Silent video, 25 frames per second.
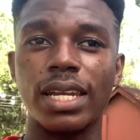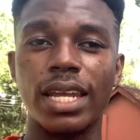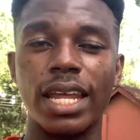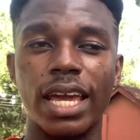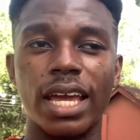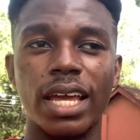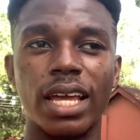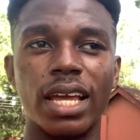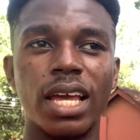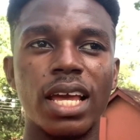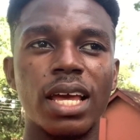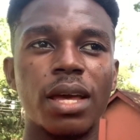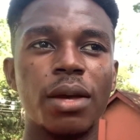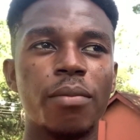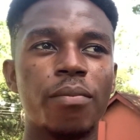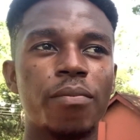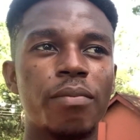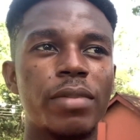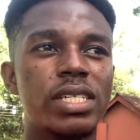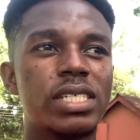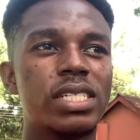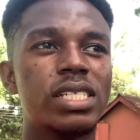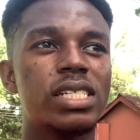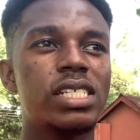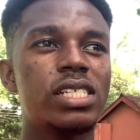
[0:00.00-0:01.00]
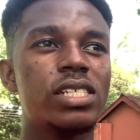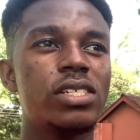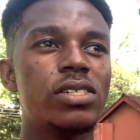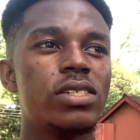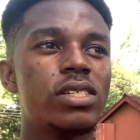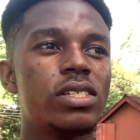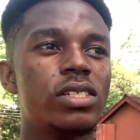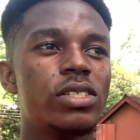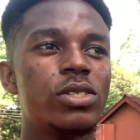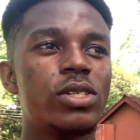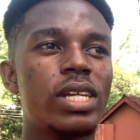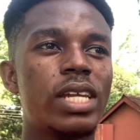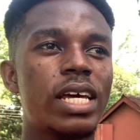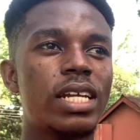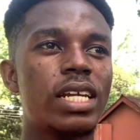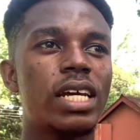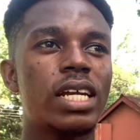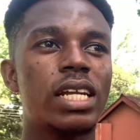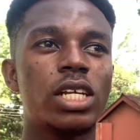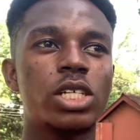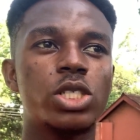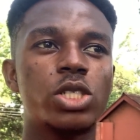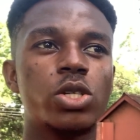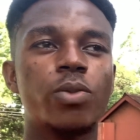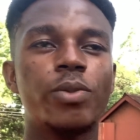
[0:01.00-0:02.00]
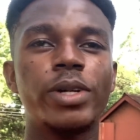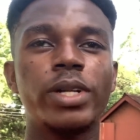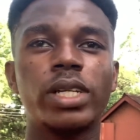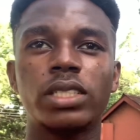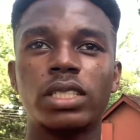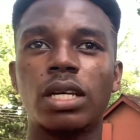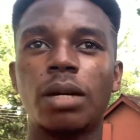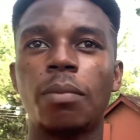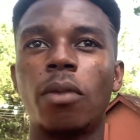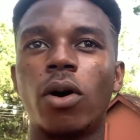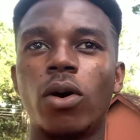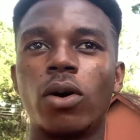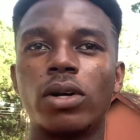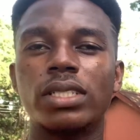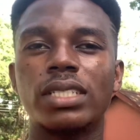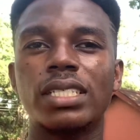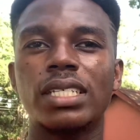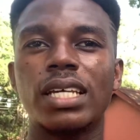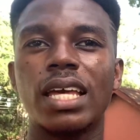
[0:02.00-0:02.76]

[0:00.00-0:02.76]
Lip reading: day. Basically, you learn a little bit about